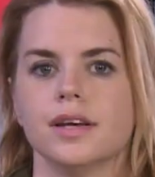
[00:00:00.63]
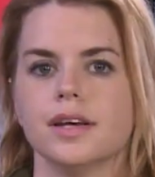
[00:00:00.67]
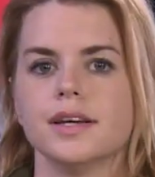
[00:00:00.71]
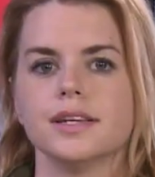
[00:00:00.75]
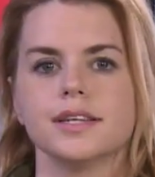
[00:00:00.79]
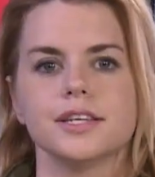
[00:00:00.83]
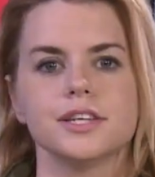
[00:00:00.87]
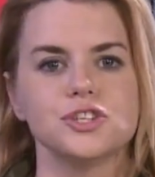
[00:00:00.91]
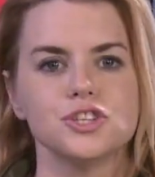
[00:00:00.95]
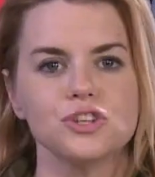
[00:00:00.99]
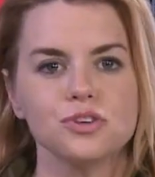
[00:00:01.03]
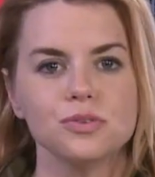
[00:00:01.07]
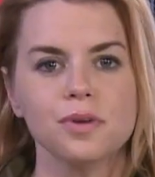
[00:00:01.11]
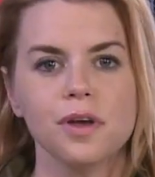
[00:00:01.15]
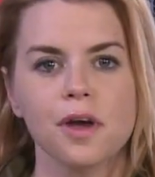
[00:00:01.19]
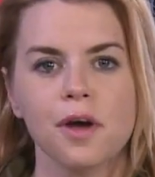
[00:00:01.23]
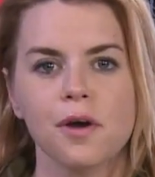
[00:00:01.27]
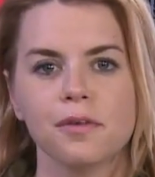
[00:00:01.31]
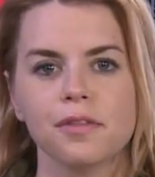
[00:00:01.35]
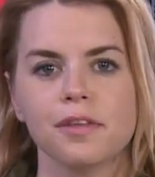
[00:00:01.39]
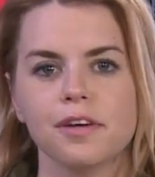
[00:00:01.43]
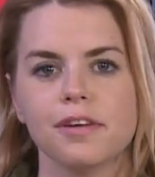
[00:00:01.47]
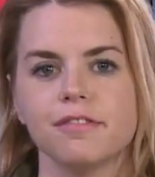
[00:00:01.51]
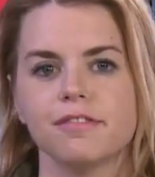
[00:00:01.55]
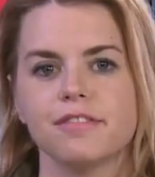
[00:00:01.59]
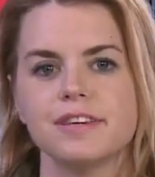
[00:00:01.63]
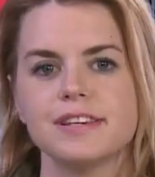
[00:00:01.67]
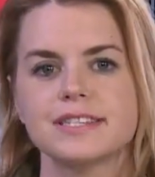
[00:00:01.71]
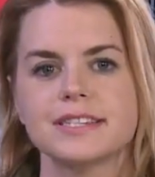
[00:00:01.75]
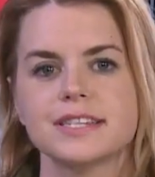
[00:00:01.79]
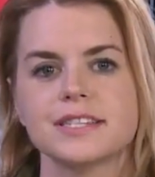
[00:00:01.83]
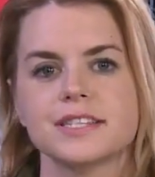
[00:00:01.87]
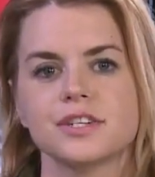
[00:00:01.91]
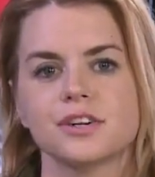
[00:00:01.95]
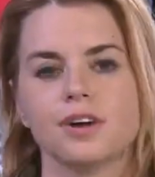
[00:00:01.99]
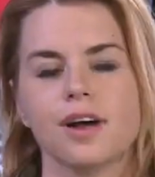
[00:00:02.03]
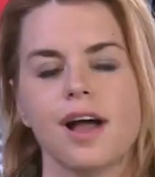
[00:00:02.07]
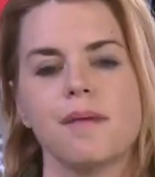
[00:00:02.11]
Did you know that
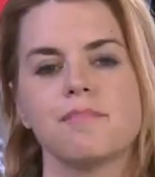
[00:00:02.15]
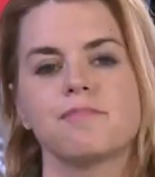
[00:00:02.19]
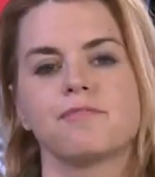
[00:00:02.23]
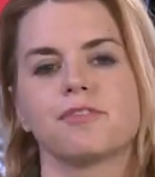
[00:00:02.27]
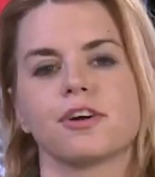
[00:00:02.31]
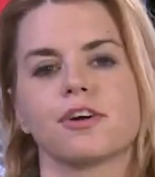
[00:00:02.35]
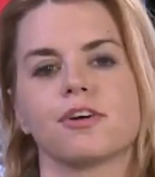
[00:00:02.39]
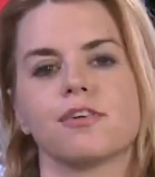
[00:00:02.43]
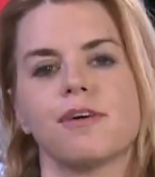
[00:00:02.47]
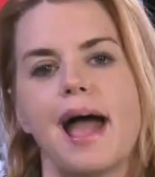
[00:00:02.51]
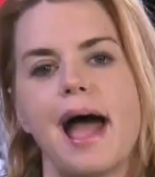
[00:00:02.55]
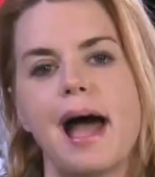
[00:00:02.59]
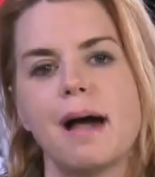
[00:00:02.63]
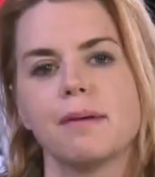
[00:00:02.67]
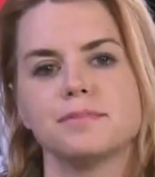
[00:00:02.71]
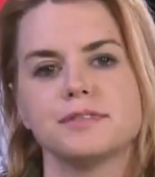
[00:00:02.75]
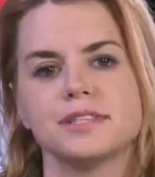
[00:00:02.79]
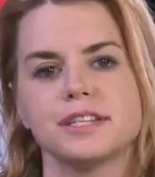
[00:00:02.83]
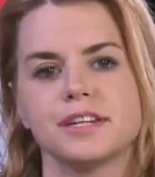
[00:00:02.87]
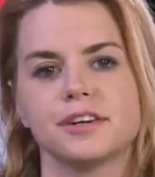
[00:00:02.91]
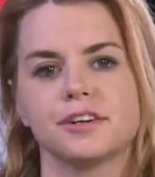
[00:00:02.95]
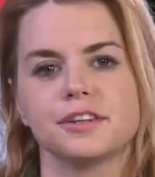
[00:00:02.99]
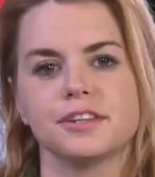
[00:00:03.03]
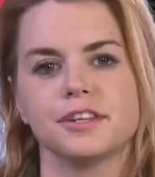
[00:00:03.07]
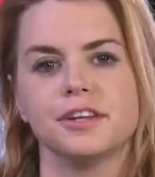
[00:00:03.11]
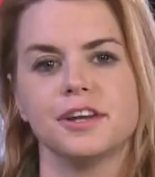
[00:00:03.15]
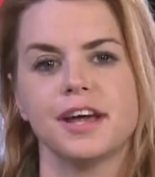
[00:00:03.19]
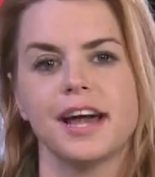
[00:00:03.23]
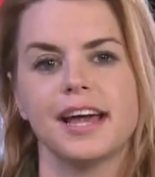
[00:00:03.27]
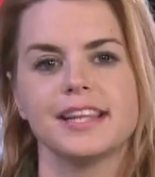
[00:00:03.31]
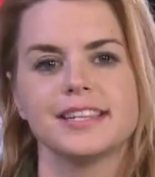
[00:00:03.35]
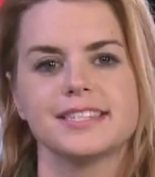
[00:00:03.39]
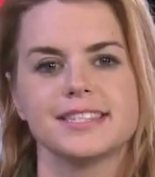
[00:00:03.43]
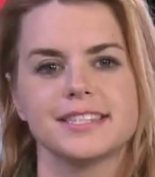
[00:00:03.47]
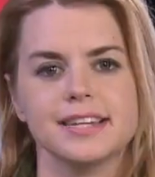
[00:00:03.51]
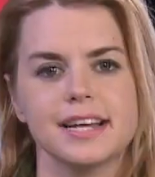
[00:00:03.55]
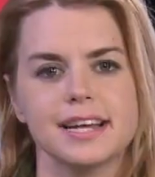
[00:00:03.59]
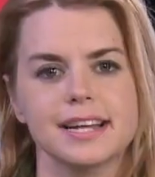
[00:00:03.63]
visas, they're up for grabs here in the
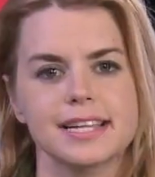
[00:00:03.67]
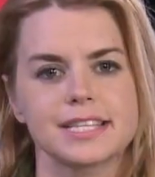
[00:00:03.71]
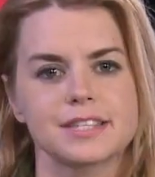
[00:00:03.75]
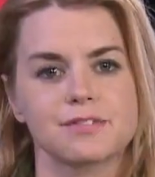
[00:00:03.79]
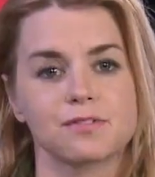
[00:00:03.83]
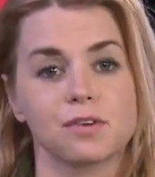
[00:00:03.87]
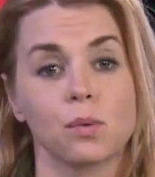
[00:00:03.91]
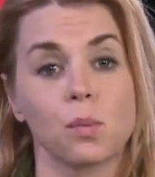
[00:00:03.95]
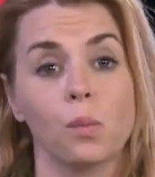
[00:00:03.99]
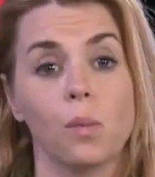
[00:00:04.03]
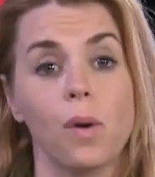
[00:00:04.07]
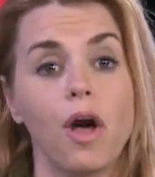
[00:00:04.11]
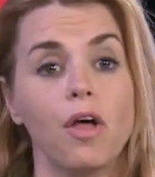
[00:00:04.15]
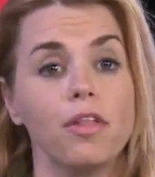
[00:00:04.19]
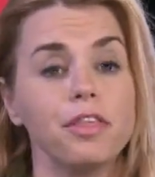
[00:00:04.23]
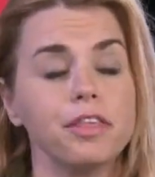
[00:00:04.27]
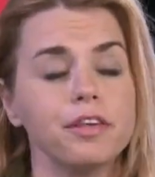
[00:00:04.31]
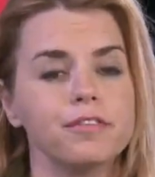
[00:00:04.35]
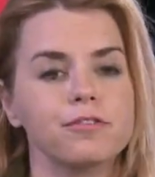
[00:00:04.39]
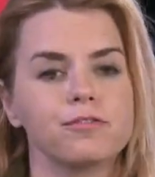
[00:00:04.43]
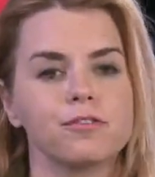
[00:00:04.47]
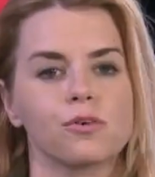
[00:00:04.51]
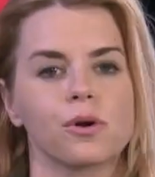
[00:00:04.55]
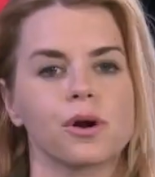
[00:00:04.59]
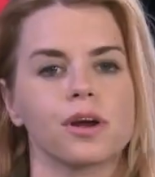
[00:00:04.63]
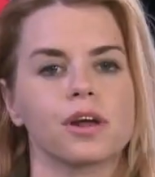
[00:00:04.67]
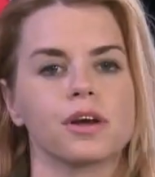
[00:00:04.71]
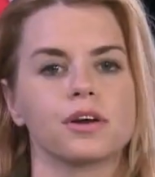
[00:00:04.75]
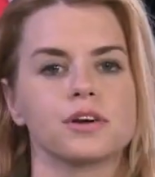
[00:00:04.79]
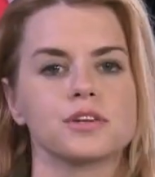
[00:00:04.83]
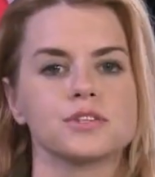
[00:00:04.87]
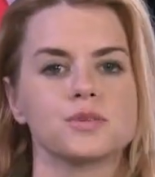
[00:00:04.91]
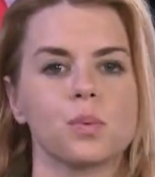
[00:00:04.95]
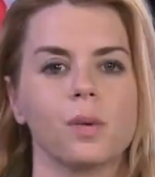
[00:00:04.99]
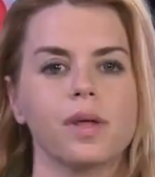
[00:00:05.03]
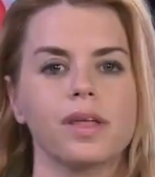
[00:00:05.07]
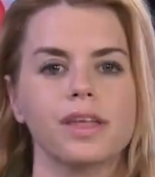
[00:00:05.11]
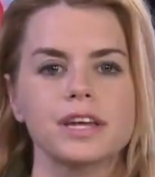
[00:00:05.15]
United States for wealthy
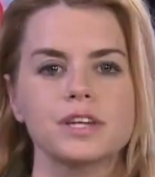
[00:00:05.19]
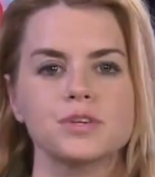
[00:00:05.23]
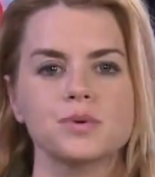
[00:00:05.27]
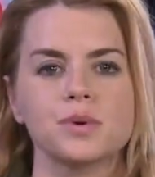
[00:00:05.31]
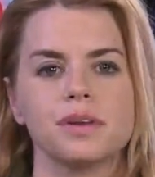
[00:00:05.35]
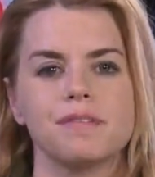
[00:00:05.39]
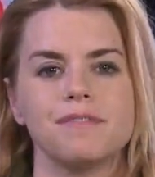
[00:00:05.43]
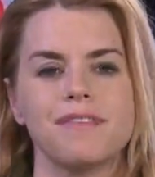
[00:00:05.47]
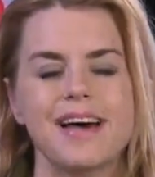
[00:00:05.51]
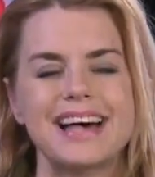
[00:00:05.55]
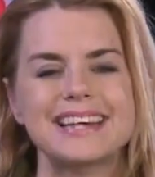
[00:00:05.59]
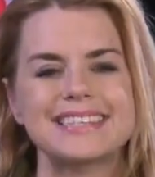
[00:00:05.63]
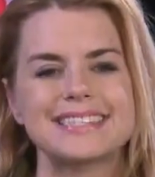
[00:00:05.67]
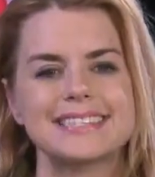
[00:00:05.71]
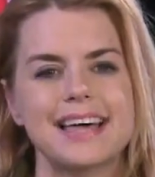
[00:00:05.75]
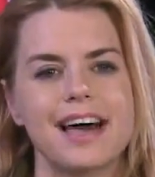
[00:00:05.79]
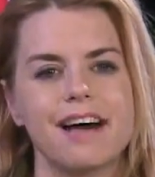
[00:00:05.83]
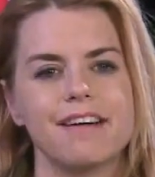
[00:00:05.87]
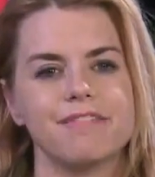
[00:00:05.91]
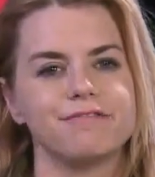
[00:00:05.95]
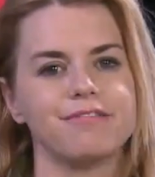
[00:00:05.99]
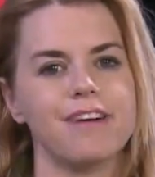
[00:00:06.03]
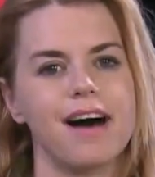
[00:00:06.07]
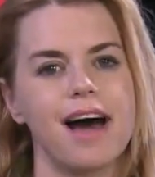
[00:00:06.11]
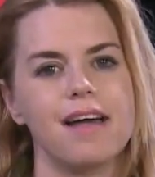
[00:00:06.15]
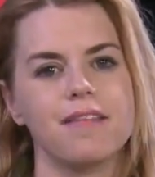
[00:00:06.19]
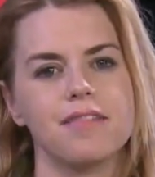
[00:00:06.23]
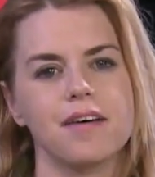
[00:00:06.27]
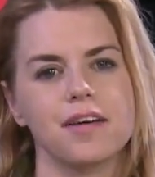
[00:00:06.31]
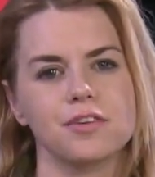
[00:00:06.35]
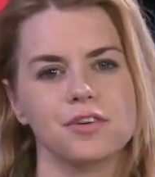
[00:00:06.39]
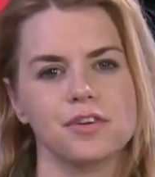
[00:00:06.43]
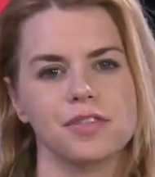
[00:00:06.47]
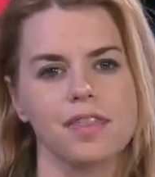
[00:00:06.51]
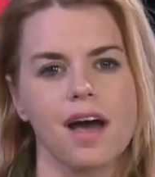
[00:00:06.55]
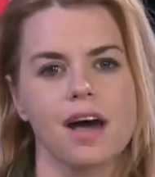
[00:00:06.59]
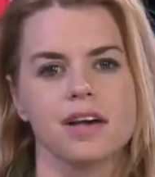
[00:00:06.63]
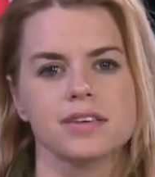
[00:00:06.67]
foreigners willing to invest that
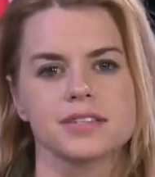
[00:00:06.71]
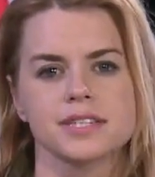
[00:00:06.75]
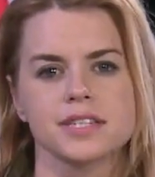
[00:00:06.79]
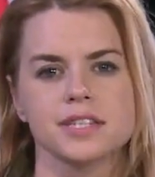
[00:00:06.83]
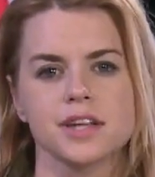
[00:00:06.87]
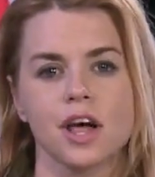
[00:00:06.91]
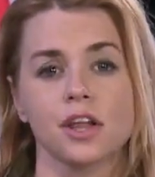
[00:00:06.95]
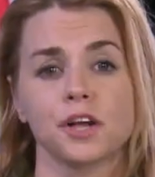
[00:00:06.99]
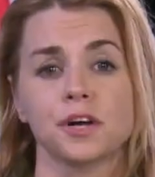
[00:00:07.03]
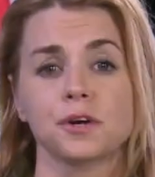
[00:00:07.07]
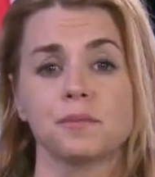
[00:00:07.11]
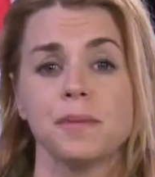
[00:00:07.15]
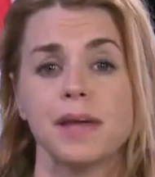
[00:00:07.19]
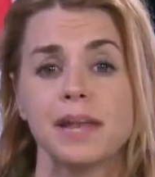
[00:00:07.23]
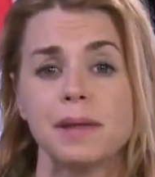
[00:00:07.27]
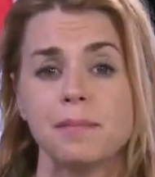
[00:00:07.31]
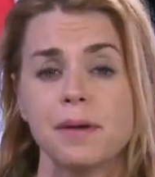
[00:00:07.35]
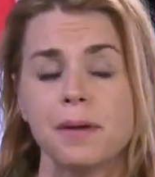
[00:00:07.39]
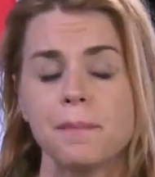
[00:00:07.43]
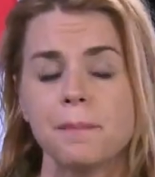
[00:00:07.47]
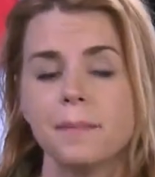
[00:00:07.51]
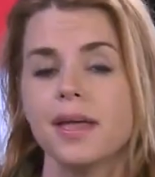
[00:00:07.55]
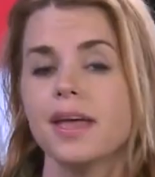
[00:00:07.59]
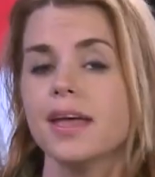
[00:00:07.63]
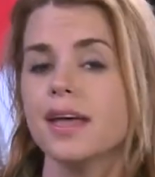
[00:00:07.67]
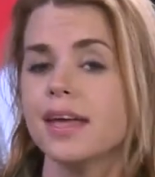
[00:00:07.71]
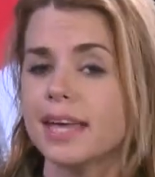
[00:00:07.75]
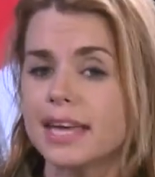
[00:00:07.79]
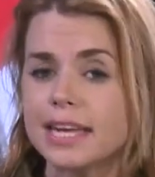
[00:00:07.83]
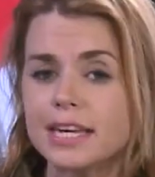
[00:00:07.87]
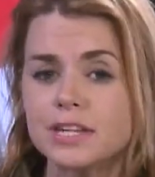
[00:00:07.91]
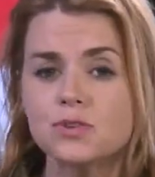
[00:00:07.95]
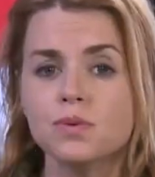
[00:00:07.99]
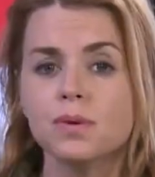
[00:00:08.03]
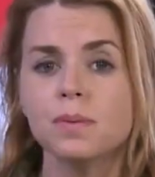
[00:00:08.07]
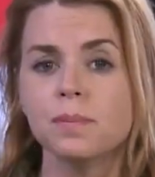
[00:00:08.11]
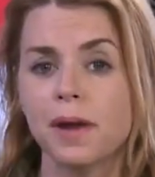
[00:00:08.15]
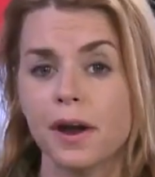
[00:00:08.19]
$500,000 minimum
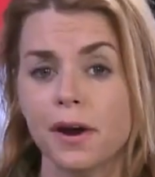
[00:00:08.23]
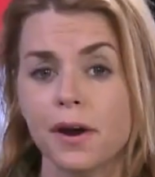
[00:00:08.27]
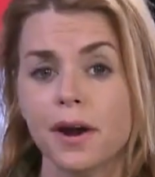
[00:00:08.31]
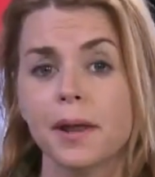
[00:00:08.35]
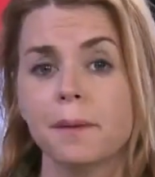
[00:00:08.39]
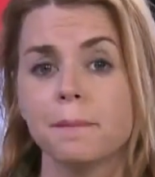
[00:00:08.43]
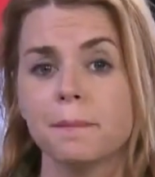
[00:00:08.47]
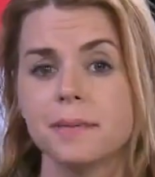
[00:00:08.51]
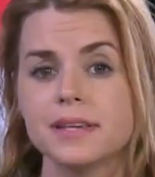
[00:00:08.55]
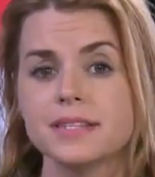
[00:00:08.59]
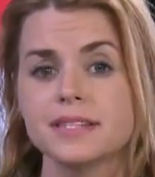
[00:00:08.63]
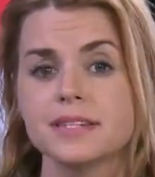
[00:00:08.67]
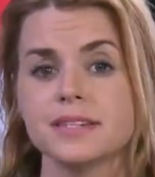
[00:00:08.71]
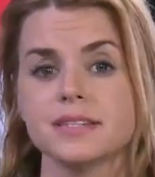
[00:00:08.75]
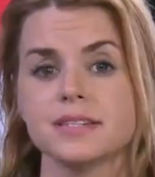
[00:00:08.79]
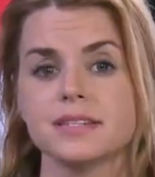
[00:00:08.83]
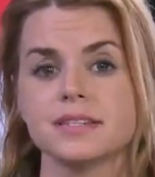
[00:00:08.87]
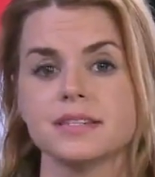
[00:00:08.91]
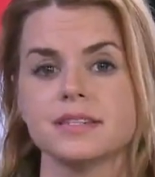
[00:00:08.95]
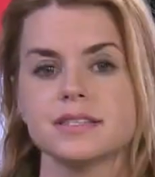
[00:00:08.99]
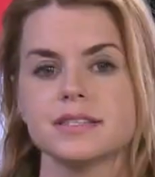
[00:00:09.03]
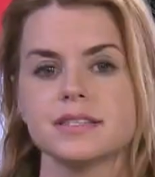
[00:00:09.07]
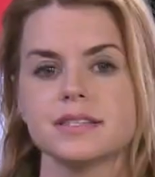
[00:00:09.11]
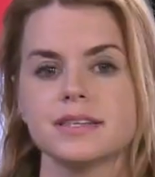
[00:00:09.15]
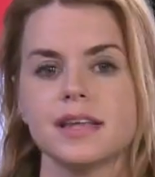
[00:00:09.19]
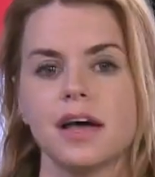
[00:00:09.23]
into American businesses?